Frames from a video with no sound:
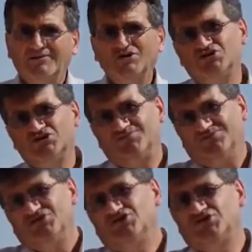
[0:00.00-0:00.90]

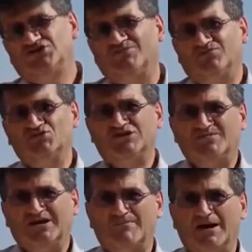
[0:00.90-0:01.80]
You should do
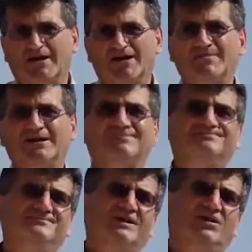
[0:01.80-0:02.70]
something about it. I mean,
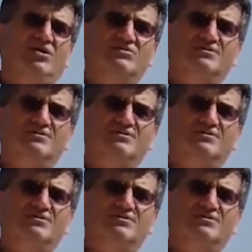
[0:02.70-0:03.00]
you know,